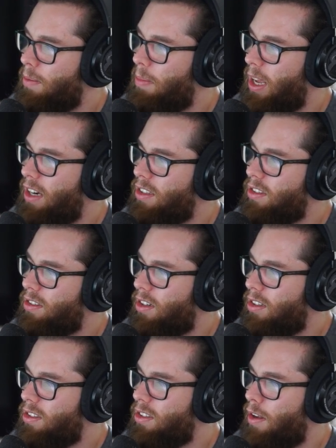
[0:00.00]
The man
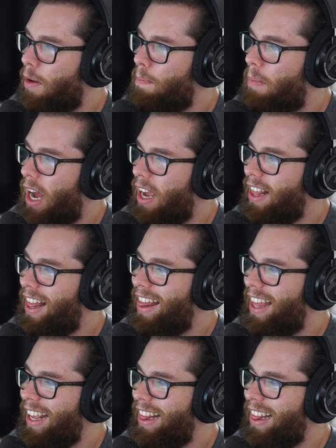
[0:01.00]
asserts by
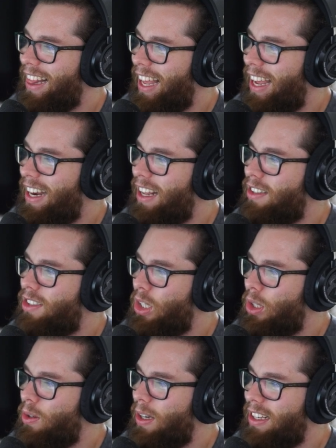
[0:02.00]
they led
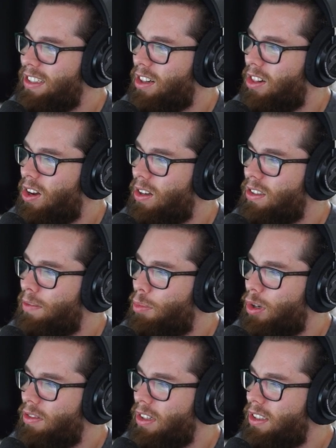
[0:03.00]
to his loss of
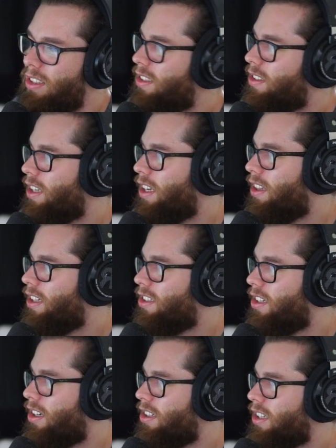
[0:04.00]
privileges in the
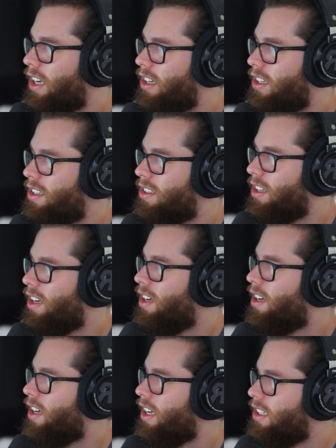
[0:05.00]
church and his
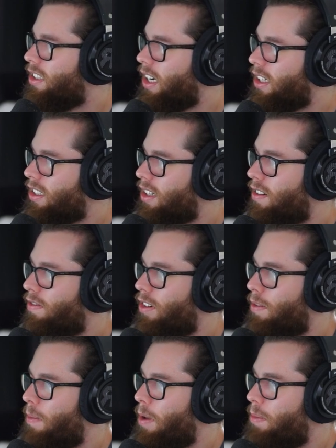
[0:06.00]
ejection
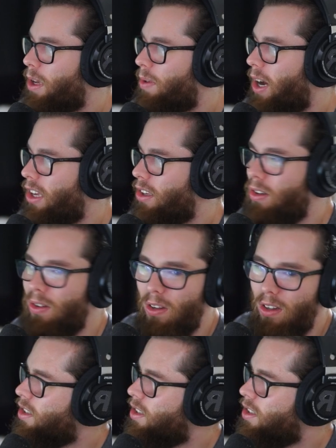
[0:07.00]
from B Y U.